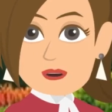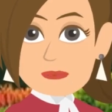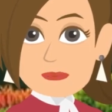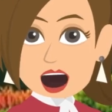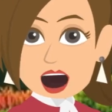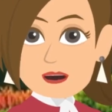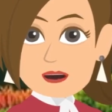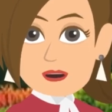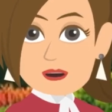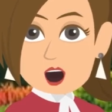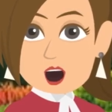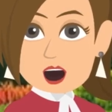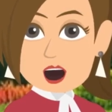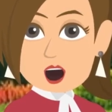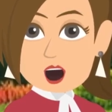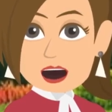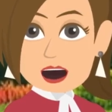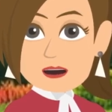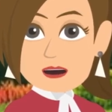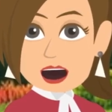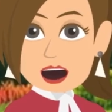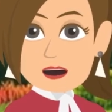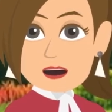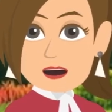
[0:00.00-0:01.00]
offering a
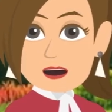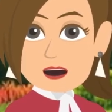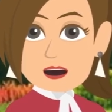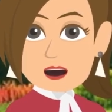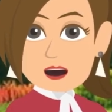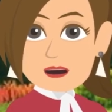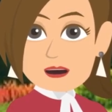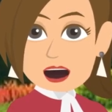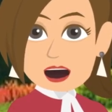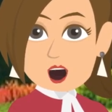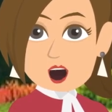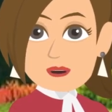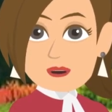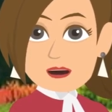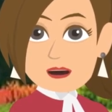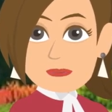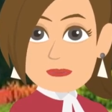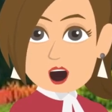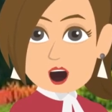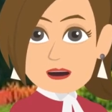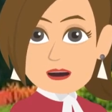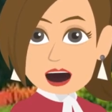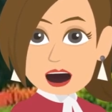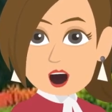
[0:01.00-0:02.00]
vibration that matches
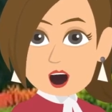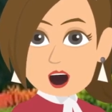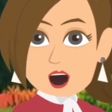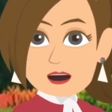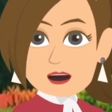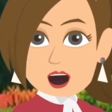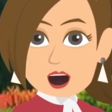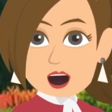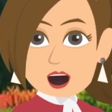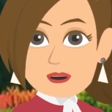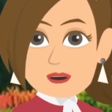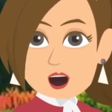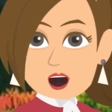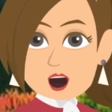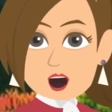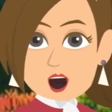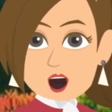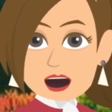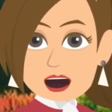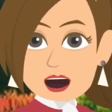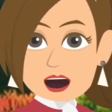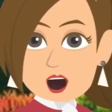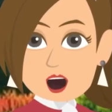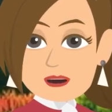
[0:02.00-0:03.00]
it and you're attracting
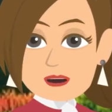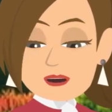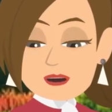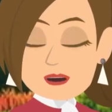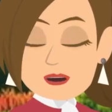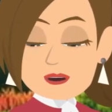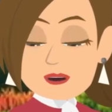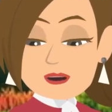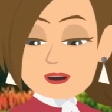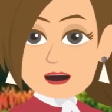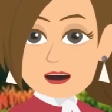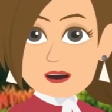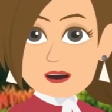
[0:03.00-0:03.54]
more like it.